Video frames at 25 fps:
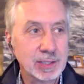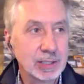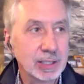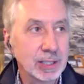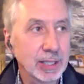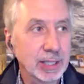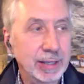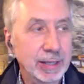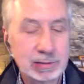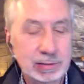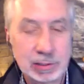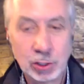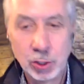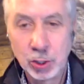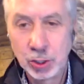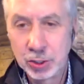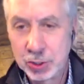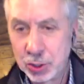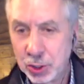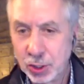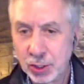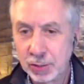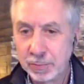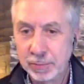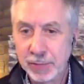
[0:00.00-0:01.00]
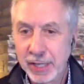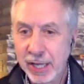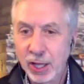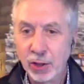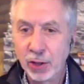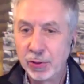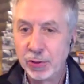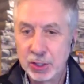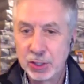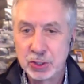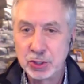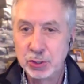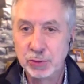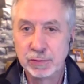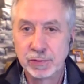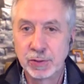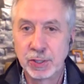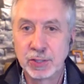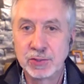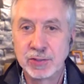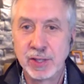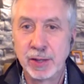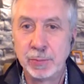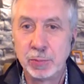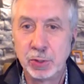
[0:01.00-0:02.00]
uh, has long term health issue, for
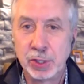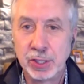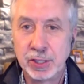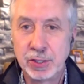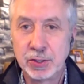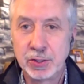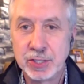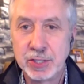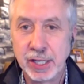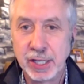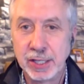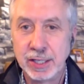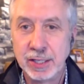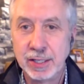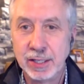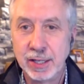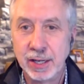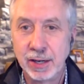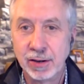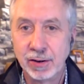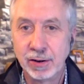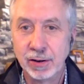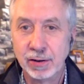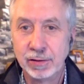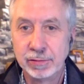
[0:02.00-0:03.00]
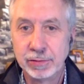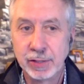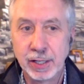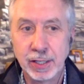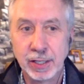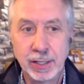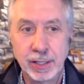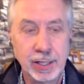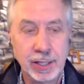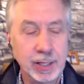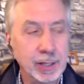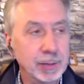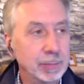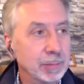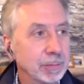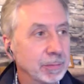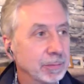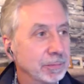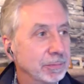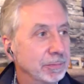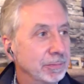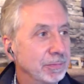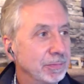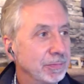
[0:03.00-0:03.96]
example, that you're taking care of. Um,